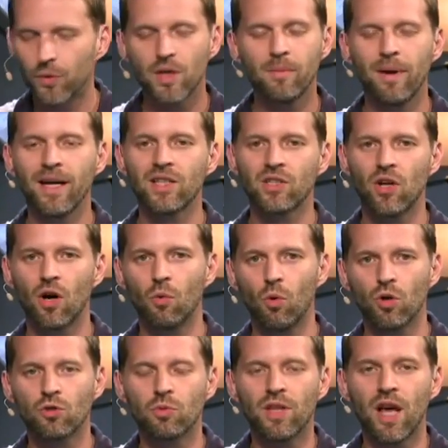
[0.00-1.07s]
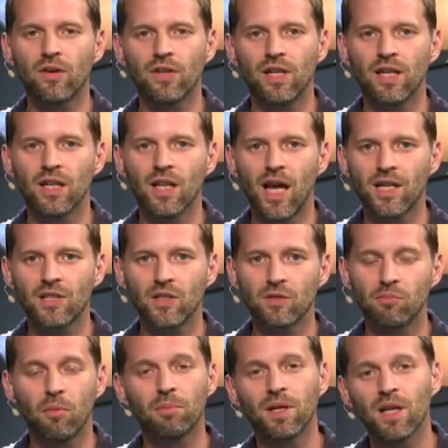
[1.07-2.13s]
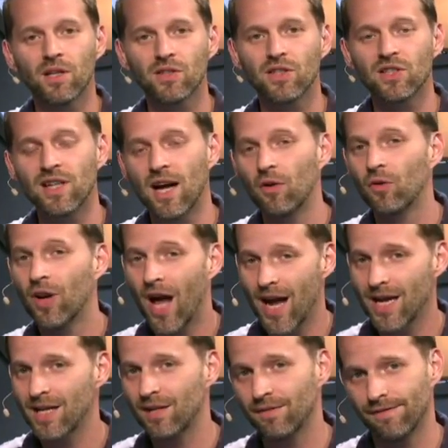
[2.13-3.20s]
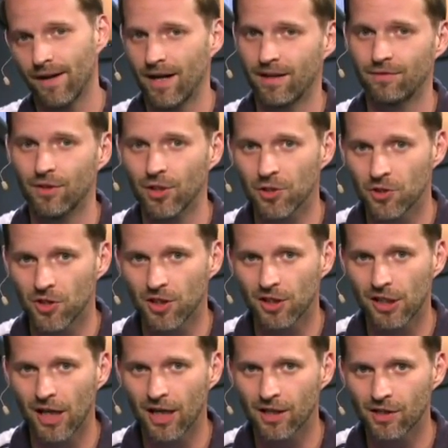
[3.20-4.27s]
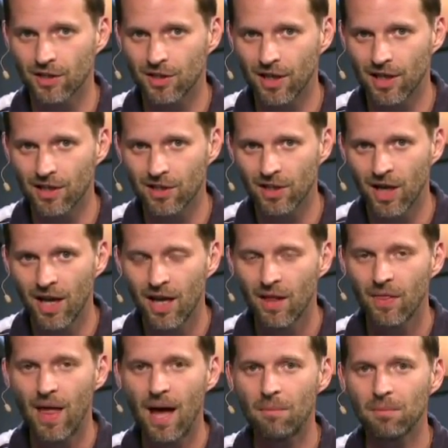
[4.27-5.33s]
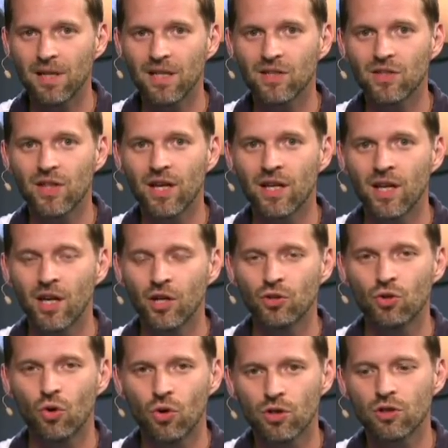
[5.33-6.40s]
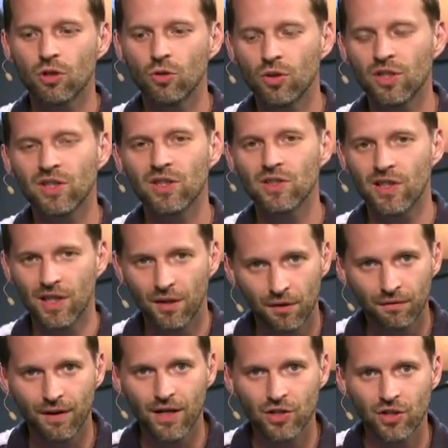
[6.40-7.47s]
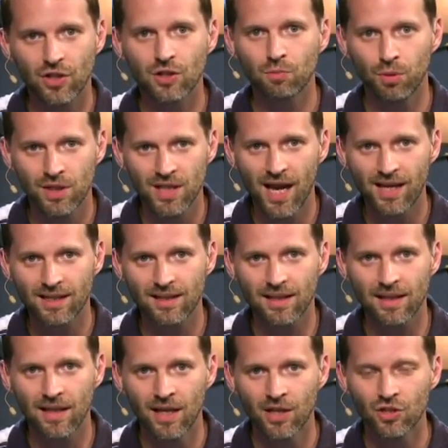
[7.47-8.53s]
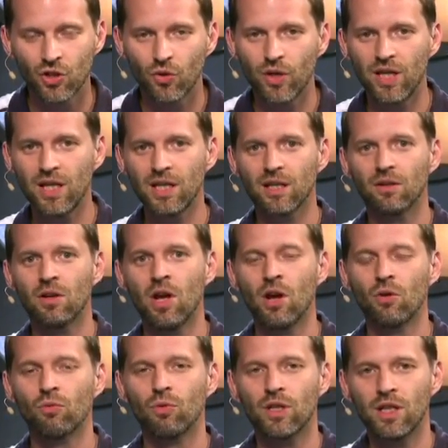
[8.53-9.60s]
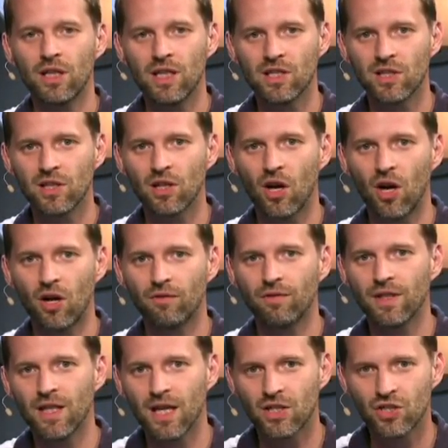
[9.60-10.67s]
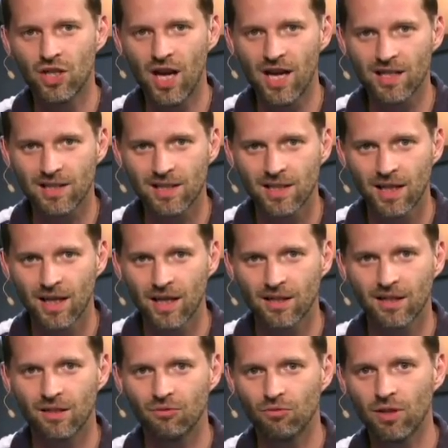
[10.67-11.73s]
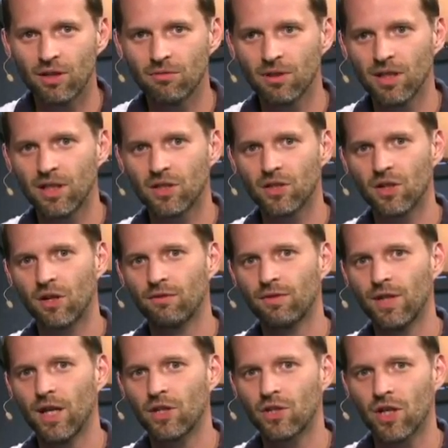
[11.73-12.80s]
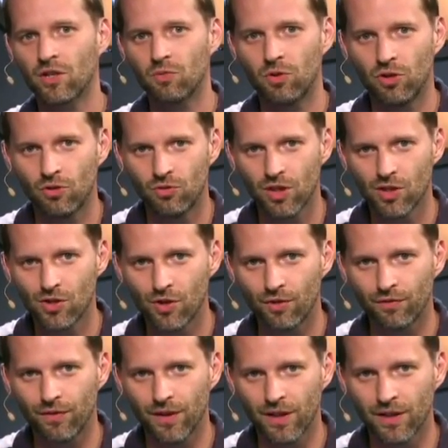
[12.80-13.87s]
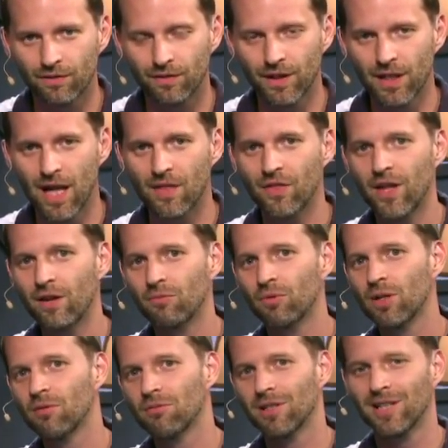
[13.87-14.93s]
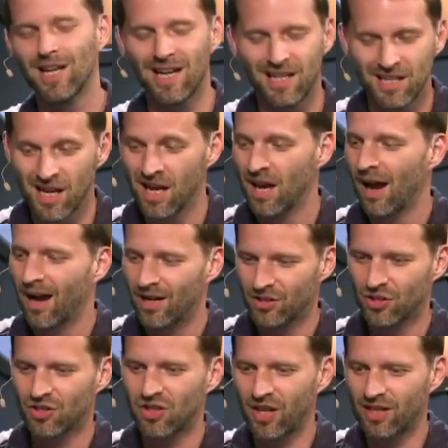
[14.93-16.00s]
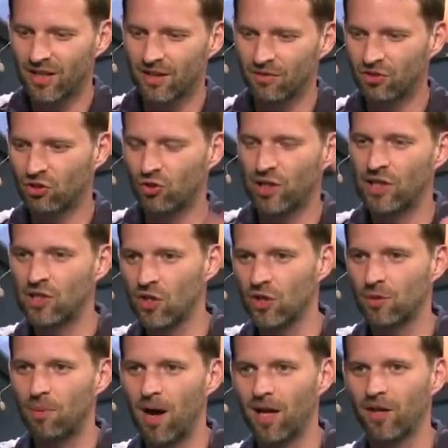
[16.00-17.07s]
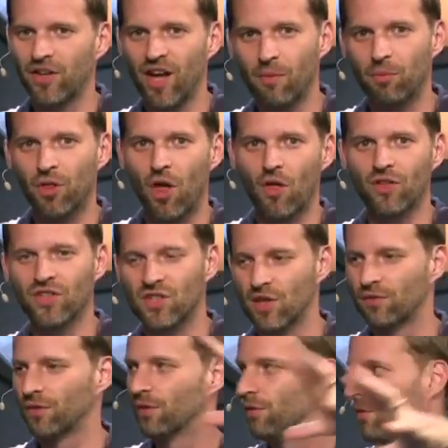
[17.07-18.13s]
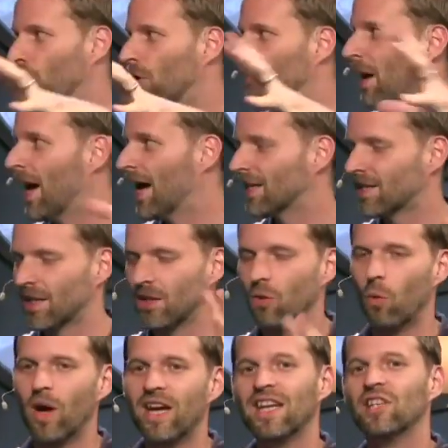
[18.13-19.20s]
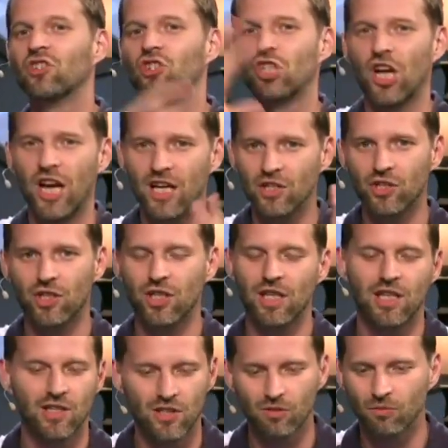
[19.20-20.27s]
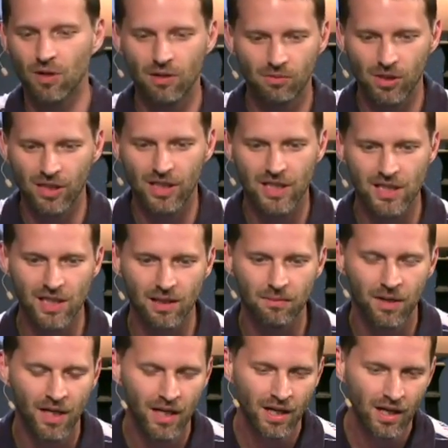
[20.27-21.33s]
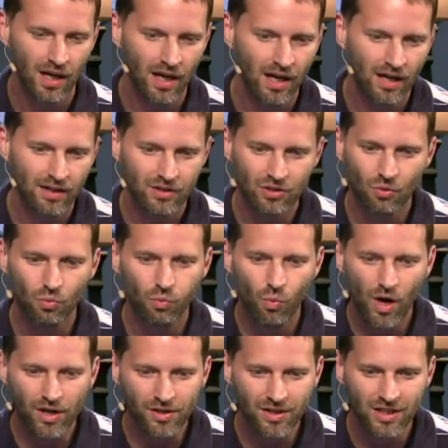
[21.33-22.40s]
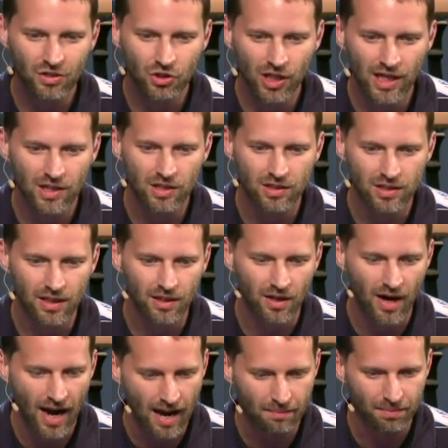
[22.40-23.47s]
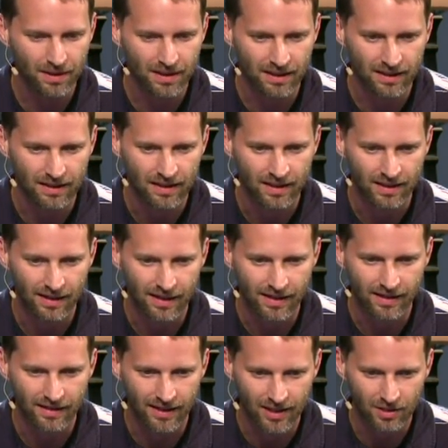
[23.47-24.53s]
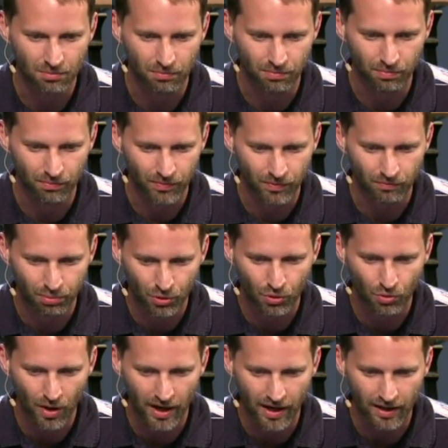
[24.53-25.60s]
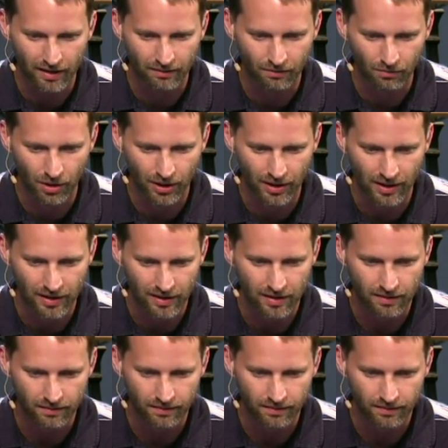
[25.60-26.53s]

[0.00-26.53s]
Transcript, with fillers: remake Star Wars without needing a license. But because it's now 95 years in the United States, that means that George Lucas's innovation is protected. So he can release it on VHS and then re-release it on VHS with new digital feed, and then re-release and, and it just like the screen starts piling up with all these different formats and the way he's changed things and re-released them. Uh, so what are the changes that are happening in this Blu-ray uh, uh, release?